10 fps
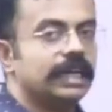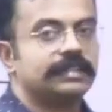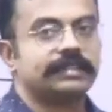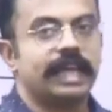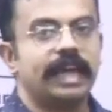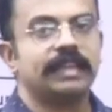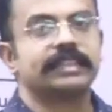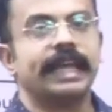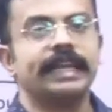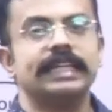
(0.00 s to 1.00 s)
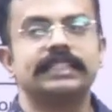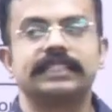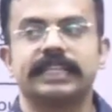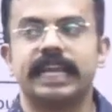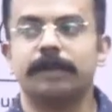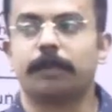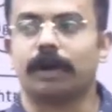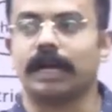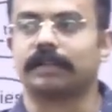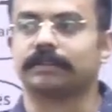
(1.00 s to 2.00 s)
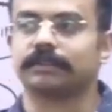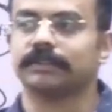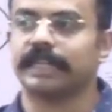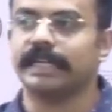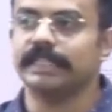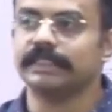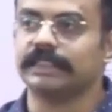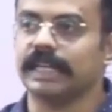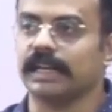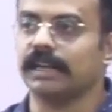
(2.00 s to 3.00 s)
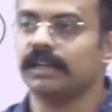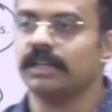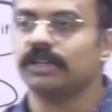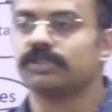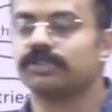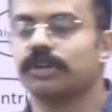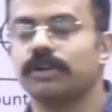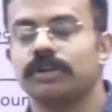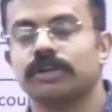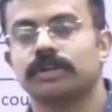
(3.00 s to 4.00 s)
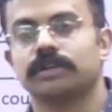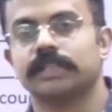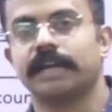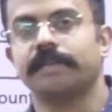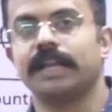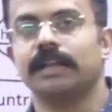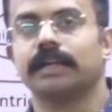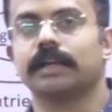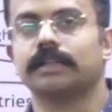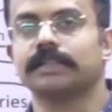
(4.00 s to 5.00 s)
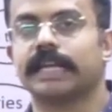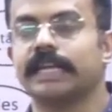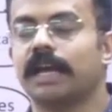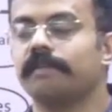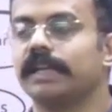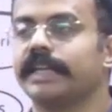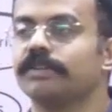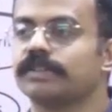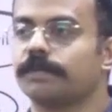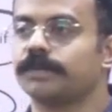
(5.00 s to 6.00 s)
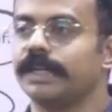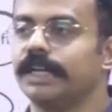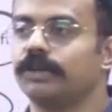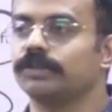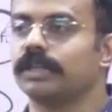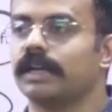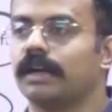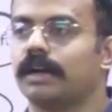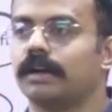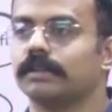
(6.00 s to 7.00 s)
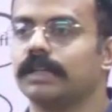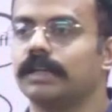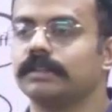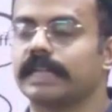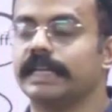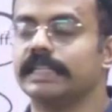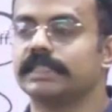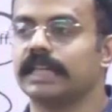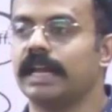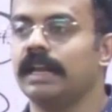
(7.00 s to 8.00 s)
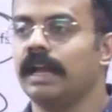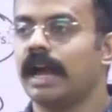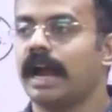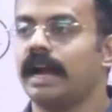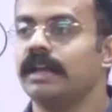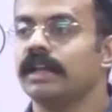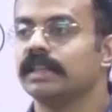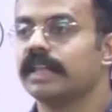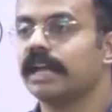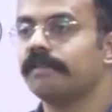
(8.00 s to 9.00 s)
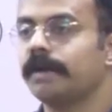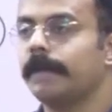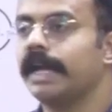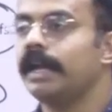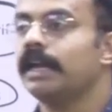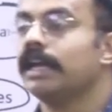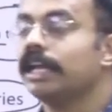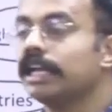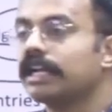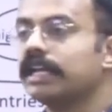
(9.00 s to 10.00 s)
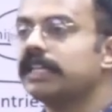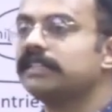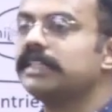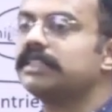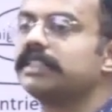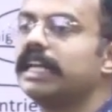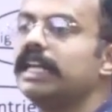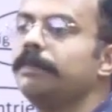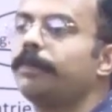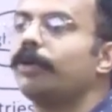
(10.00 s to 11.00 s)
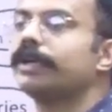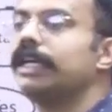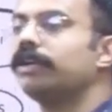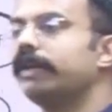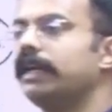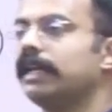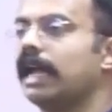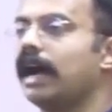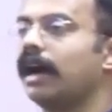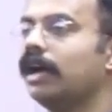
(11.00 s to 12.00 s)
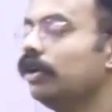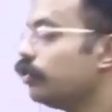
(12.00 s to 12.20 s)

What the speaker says: Let's say Chinese steel product, Chinese steel. So, they will, China will give subsidy to the Chinese steel, and there will be increasing steel import into India.